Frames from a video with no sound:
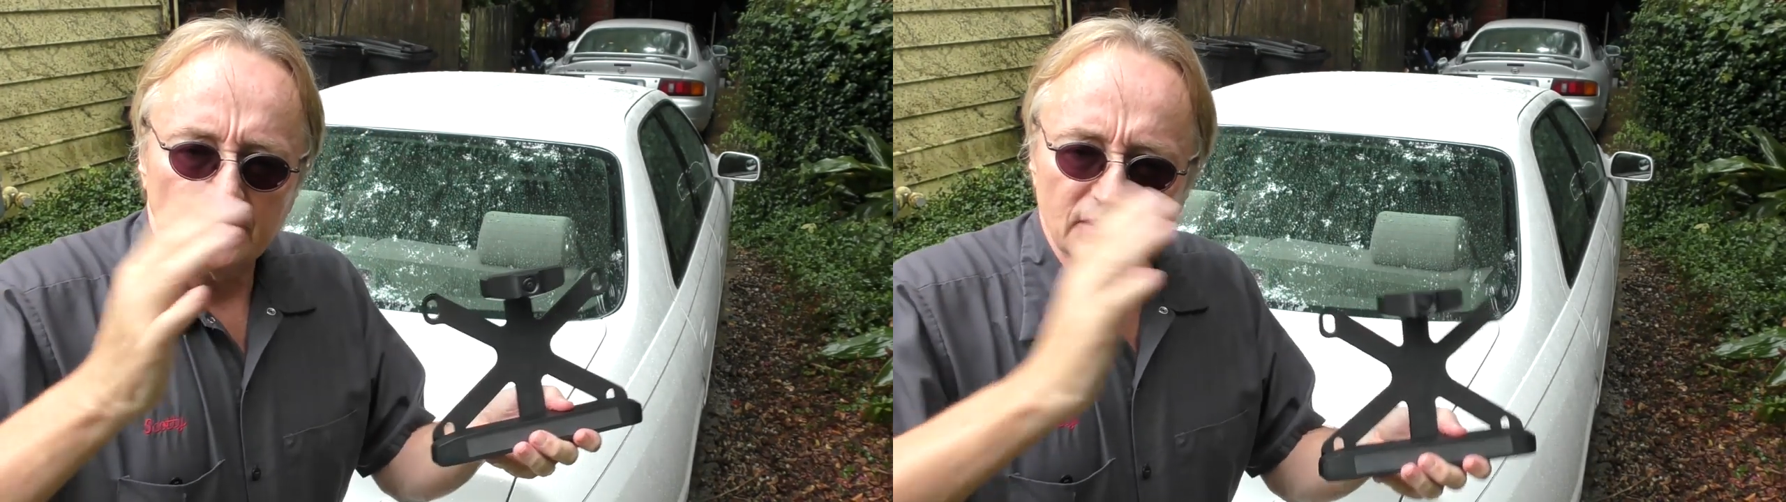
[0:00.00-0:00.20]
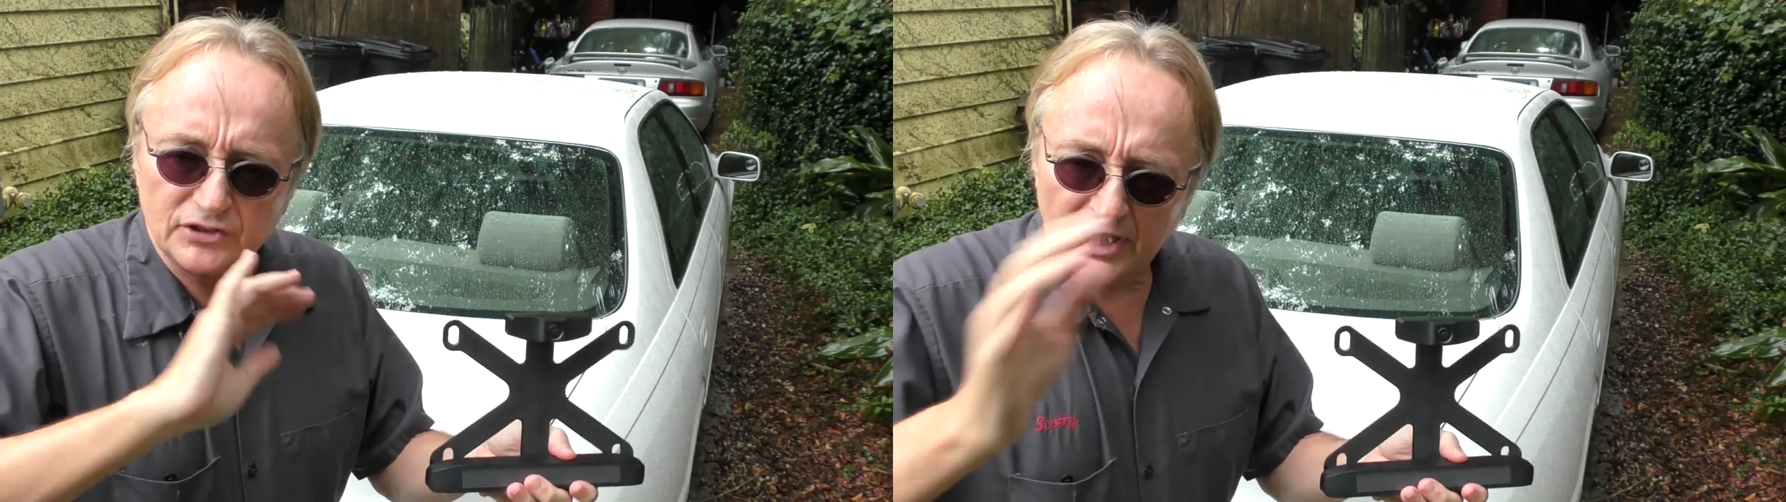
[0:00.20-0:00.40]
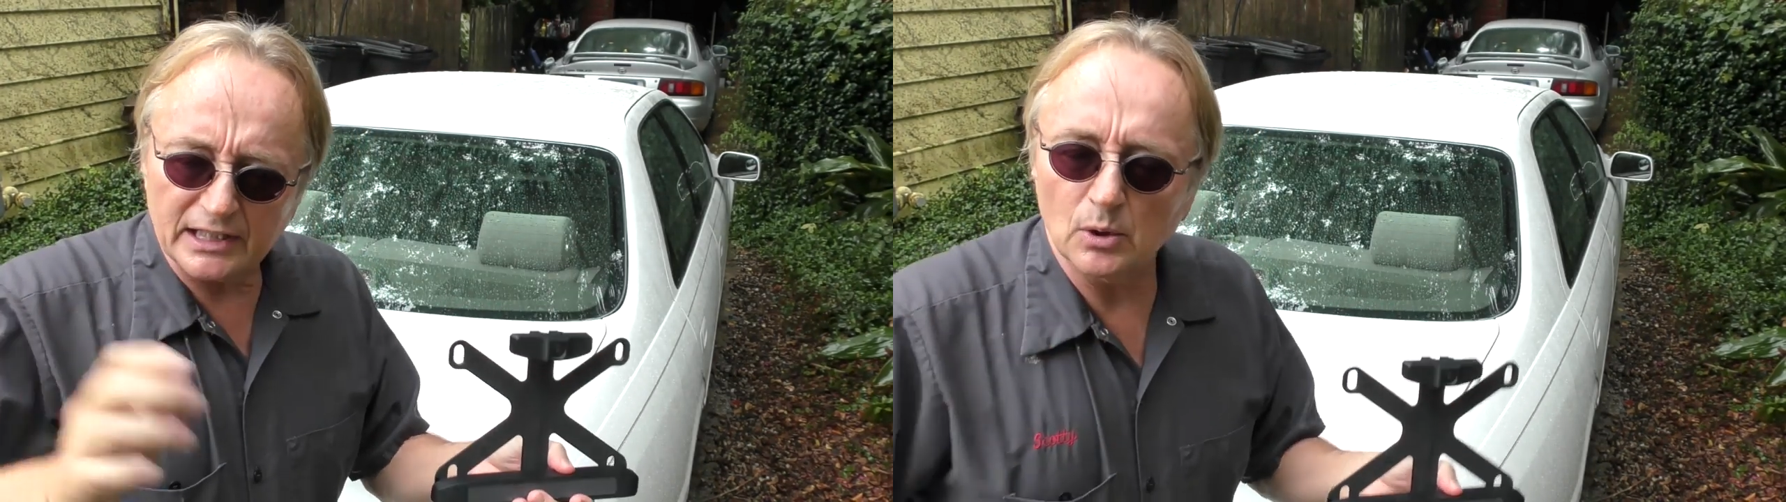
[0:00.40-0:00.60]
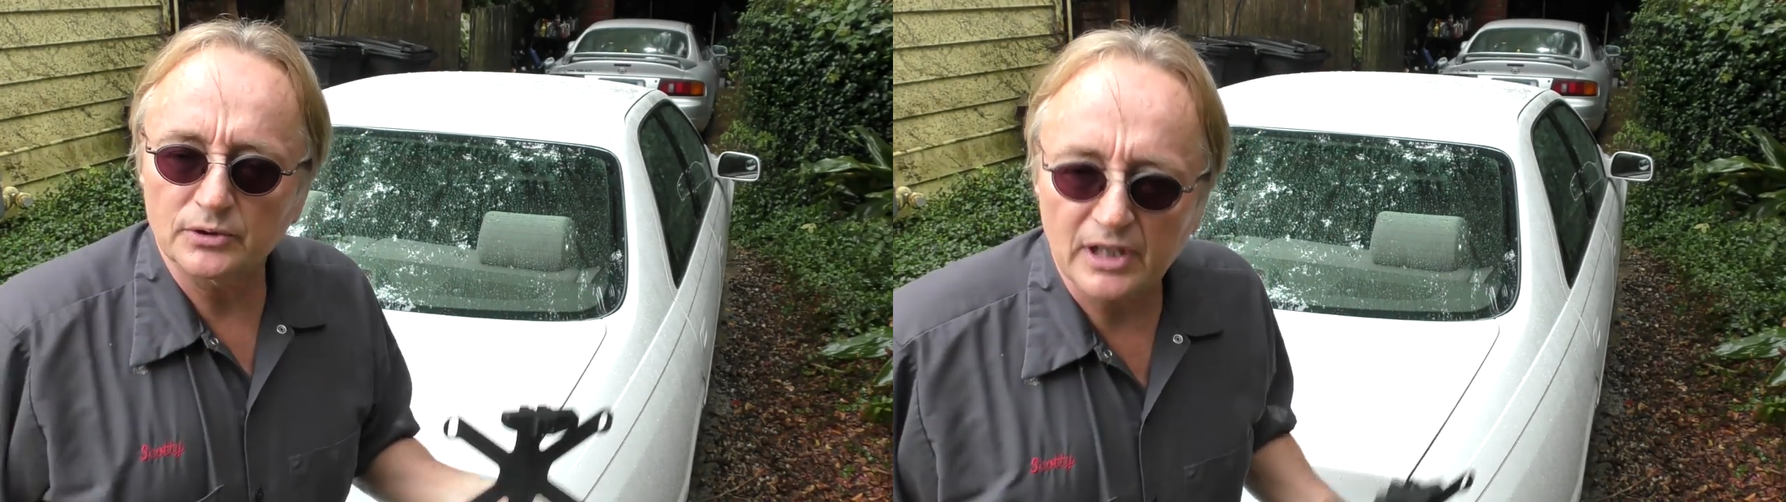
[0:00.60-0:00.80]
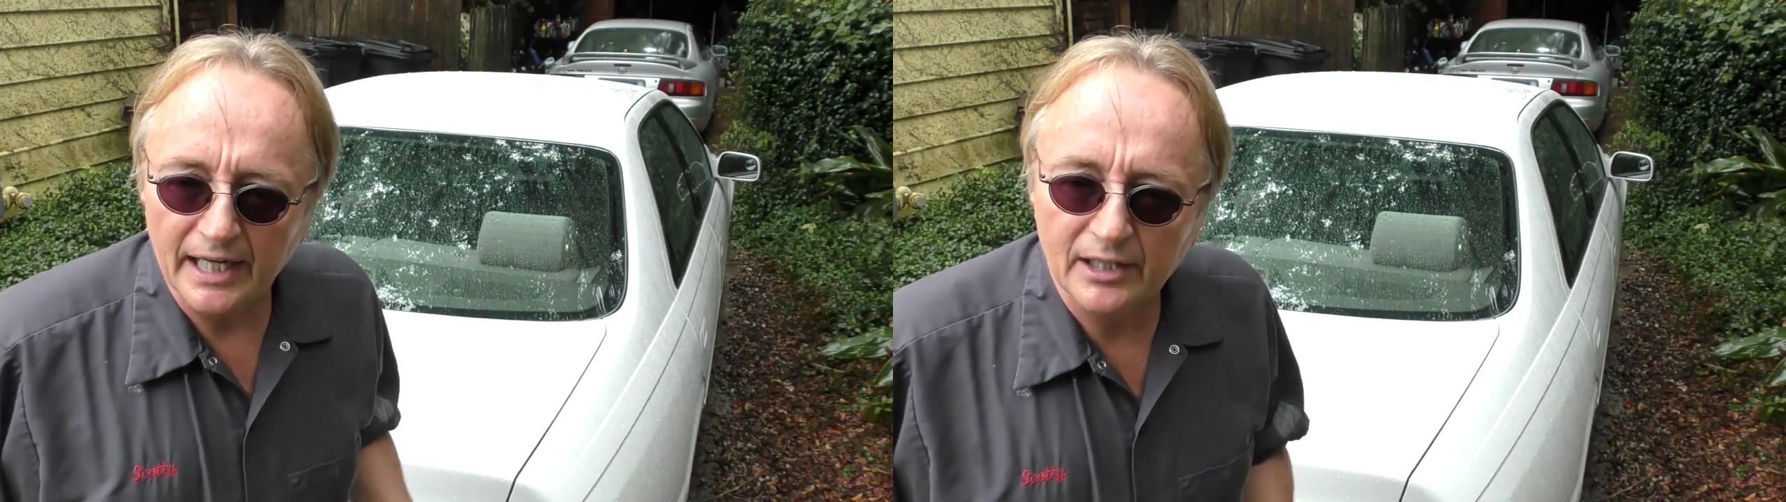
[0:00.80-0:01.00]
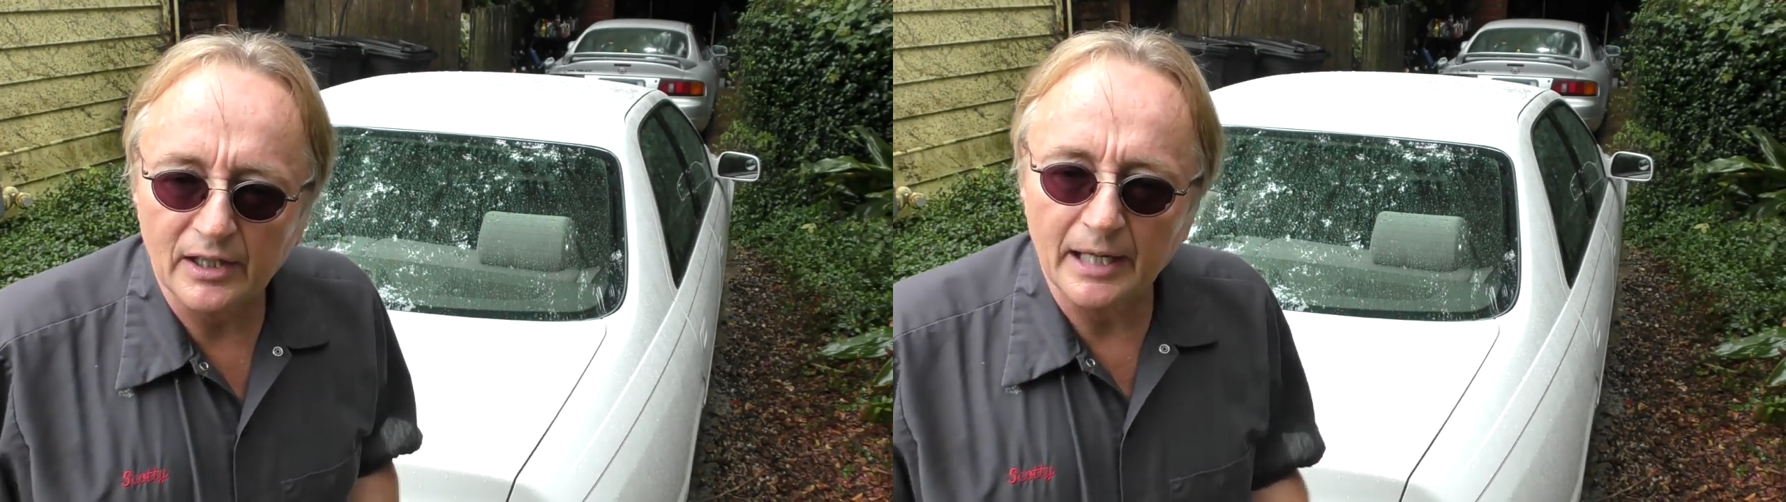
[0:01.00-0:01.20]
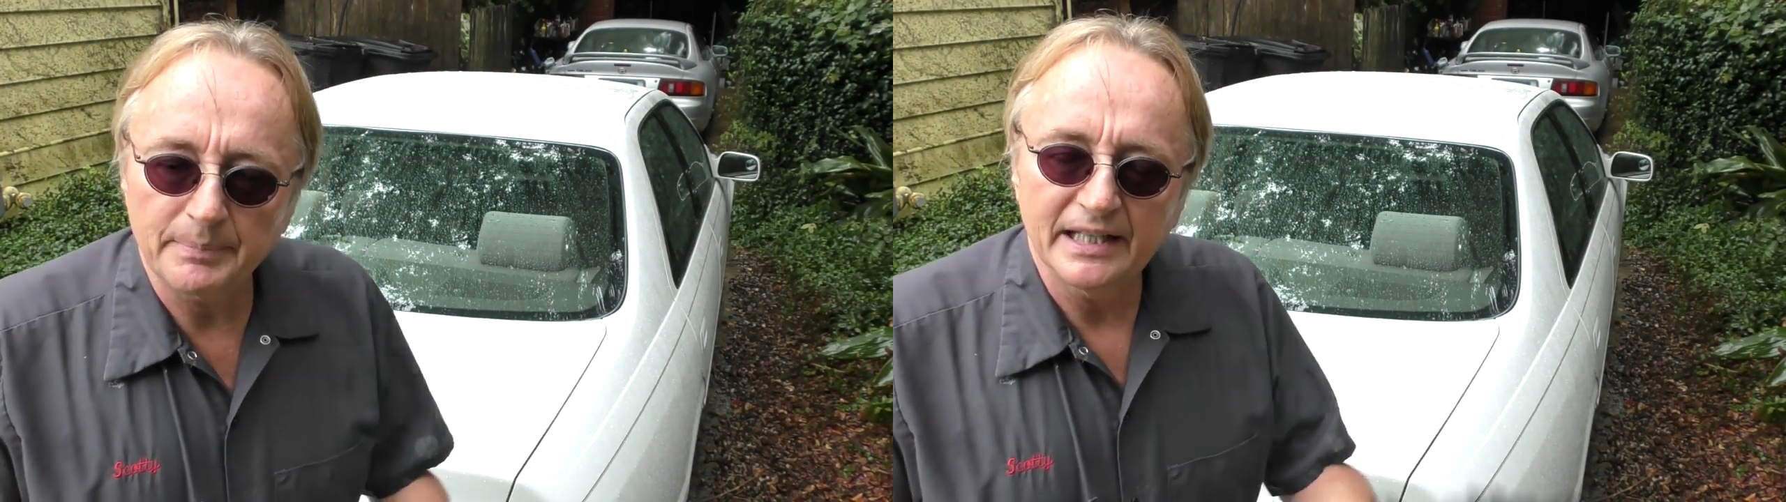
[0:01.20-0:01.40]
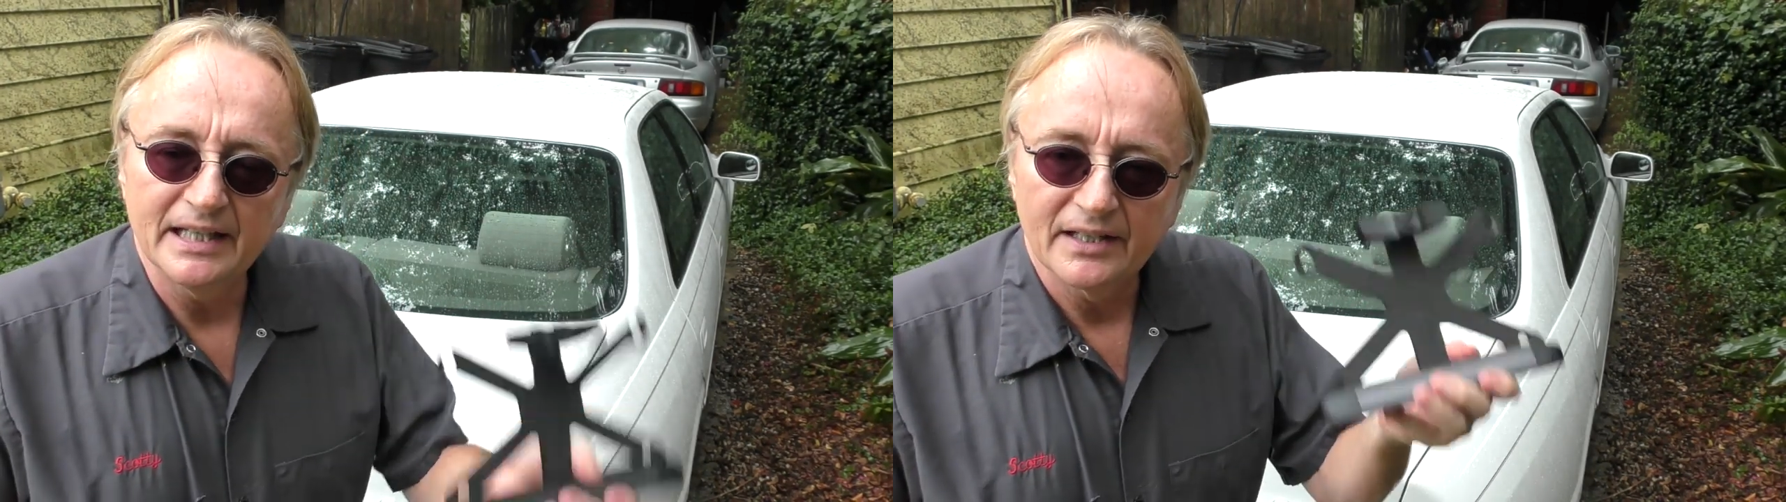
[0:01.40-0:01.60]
The signal was kind of crappy.